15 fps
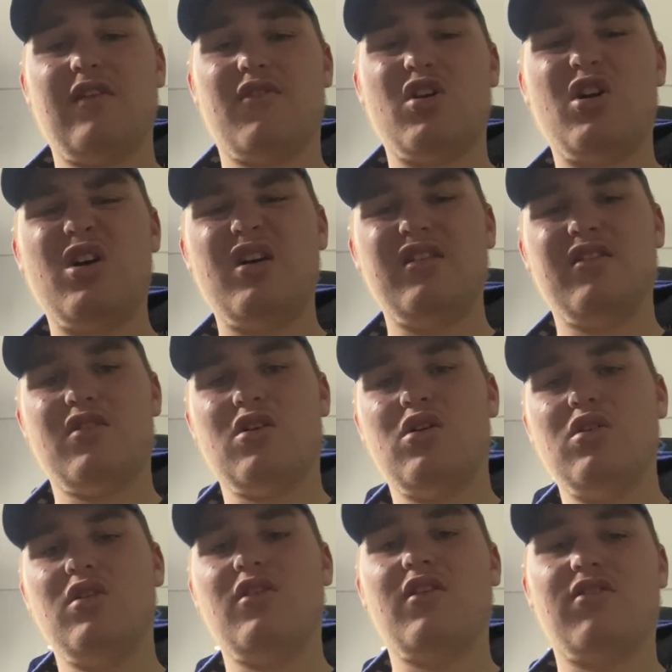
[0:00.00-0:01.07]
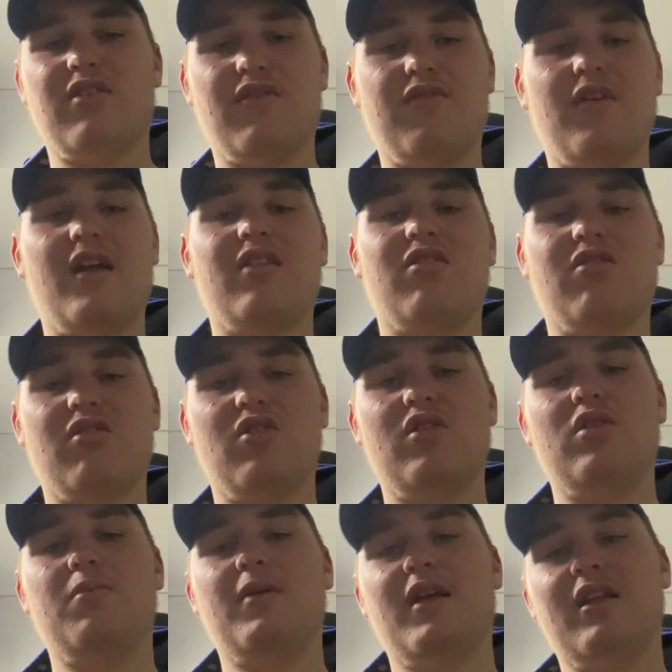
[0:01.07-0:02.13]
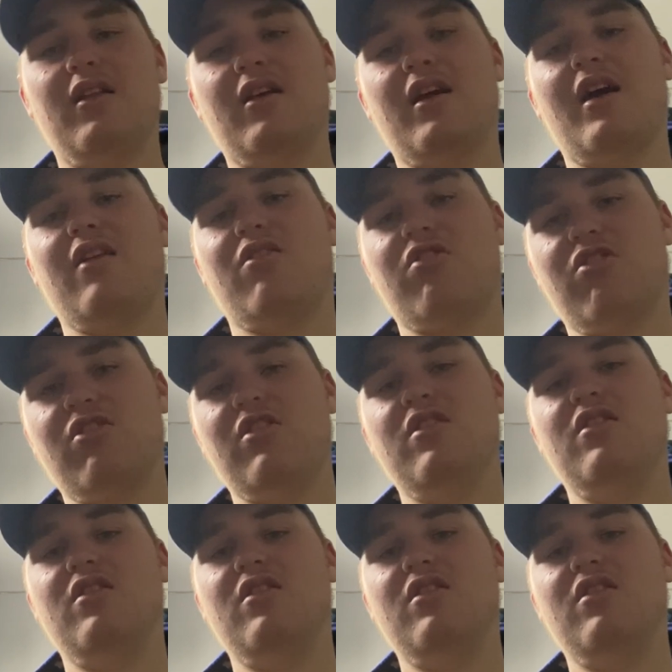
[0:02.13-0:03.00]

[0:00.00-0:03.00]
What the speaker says: They've kind of gone on the defence a little bit against